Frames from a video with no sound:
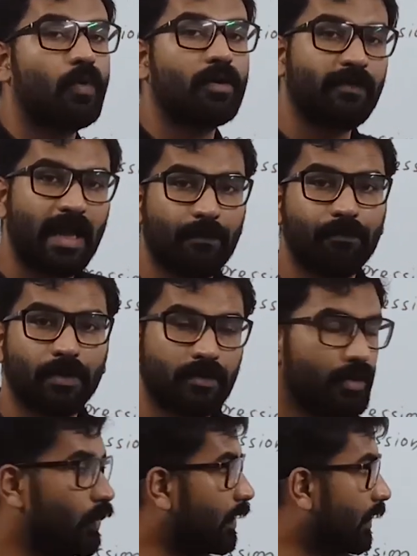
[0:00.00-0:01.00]
will happen?
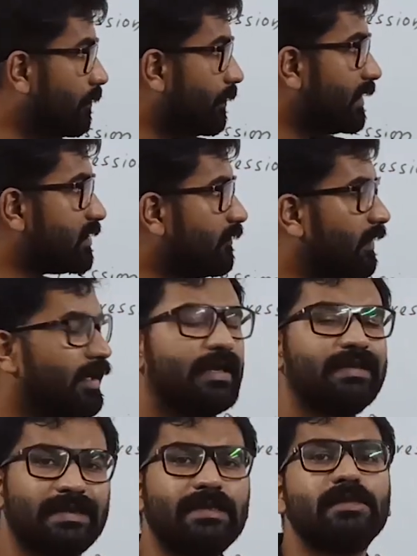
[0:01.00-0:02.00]
Your temperature will
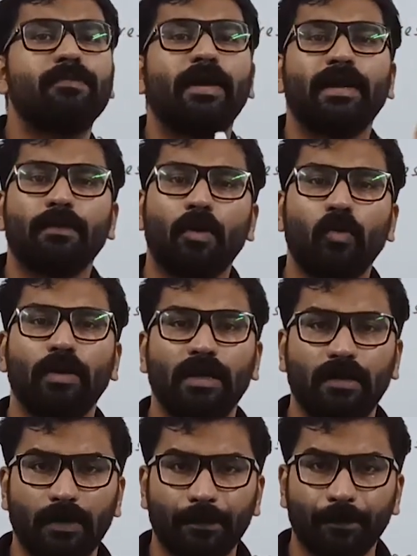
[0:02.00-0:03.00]
increase by an amount
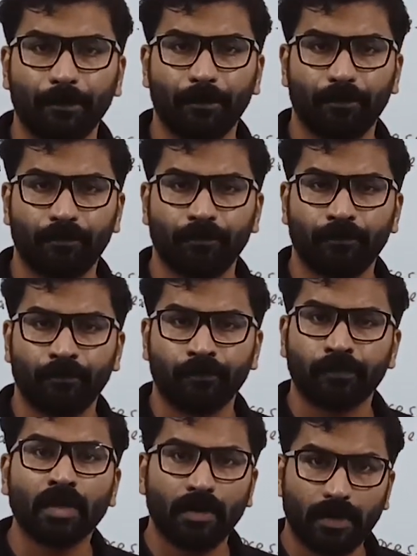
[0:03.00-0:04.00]
DT,
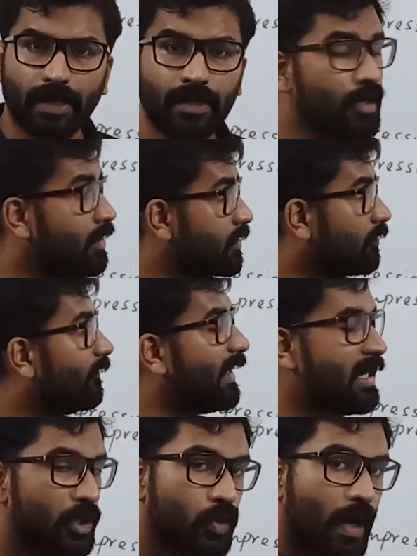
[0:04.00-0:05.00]
right? So when
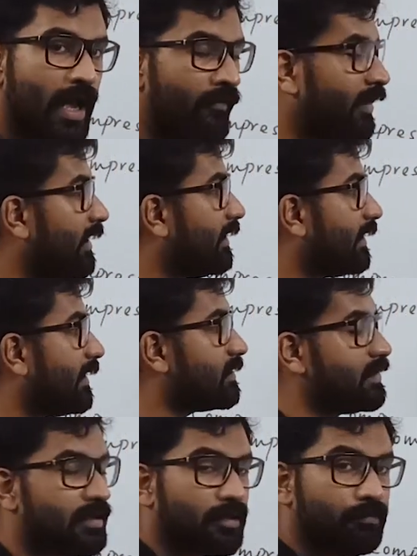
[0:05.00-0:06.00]
you have an increase
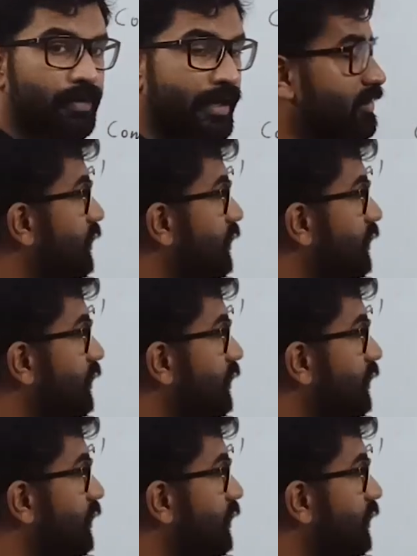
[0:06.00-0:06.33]
in temperature,